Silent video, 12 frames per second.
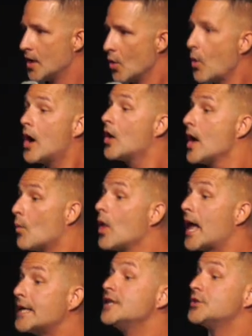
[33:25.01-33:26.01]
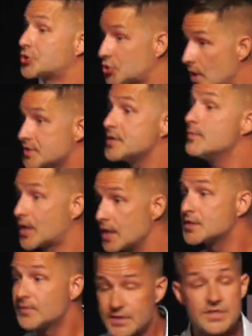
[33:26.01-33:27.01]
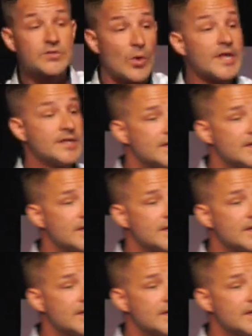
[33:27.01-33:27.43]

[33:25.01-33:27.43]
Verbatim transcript: Well, well, I need to trust him because of this is what he did